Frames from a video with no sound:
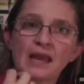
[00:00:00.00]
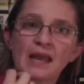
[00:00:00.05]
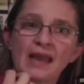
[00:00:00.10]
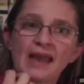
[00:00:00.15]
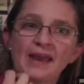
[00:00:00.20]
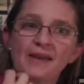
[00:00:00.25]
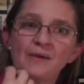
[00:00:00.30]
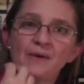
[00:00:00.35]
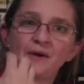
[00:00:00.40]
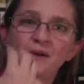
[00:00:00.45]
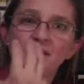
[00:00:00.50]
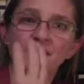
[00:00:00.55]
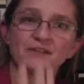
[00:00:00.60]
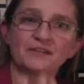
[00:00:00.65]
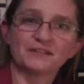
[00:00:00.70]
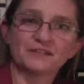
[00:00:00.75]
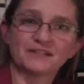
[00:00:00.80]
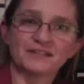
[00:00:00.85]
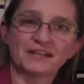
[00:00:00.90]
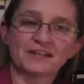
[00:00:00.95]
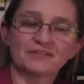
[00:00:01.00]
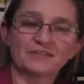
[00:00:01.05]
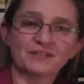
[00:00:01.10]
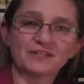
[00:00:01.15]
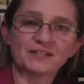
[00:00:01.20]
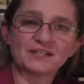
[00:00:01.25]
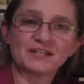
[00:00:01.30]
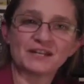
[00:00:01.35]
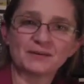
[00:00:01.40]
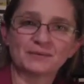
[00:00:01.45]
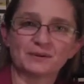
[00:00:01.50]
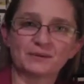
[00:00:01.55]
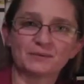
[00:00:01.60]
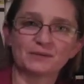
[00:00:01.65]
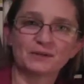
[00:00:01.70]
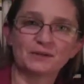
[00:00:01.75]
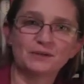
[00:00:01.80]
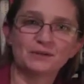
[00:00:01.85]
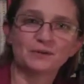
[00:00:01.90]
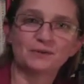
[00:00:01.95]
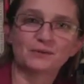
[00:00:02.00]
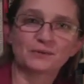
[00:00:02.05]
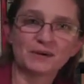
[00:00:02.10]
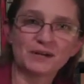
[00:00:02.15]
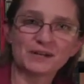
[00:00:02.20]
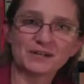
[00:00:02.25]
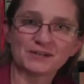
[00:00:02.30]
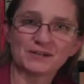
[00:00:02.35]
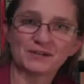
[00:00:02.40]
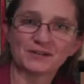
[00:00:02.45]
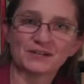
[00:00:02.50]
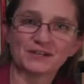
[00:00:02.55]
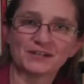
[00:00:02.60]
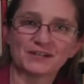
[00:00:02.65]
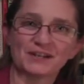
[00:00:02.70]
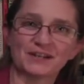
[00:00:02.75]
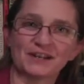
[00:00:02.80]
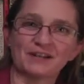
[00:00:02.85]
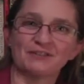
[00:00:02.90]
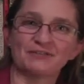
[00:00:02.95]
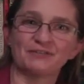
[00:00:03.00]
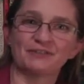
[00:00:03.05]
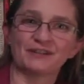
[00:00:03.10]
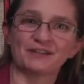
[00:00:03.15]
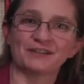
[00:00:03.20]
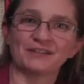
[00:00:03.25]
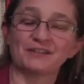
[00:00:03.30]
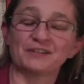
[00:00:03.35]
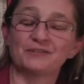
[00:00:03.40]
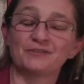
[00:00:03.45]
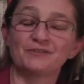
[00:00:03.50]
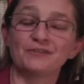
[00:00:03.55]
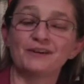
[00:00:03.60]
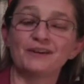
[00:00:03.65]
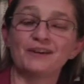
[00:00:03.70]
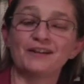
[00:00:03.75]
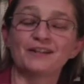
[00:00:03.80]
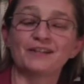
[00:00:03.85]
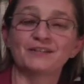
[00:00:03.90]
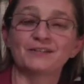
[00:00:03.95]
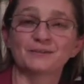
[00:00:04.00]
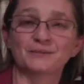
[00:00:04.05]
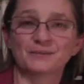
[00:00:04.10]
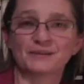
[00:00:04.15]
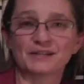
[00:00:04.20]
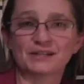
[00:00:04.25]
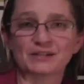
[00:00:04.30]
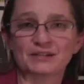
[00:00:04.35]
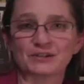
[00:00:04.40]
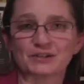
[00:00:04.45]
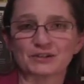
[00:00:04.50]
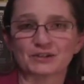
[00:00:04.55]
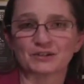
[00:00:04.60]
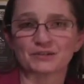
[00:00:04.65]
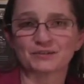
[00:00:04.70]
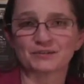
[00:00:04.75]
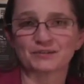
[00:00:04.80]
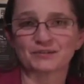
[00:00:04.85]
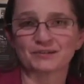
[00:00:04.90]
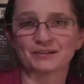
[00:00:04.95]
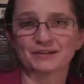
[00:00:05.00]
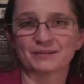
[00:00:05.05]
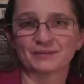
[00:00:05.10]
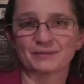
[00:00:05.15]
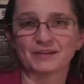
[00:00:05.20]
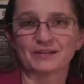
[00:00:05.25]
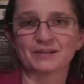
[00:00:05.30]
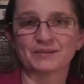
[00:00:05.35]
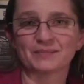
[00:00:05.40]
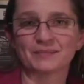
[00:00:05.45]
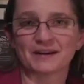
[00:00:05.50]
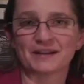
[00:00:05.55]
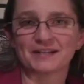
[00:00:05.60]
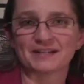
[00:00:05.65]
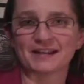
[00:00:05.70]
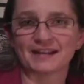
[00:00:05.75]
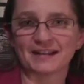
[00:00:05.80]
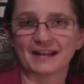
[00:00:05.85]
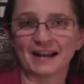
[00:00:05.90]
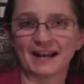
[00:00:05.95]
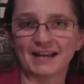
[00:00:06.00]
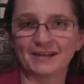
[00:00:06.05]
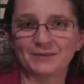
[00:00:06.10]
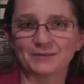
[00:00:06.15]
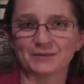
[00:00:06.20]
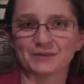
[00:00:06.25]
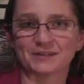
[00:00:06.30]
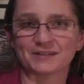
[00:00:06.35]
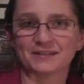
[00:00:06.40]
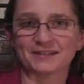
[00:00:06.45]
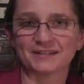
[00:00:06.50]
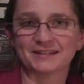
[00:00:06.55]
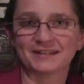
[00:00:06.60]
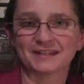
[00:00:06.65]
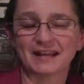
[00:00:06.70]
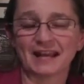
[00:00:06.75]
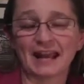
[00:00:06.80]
And one of the things I was saying, when we look research in that field, it's very little research written by psychiatrists.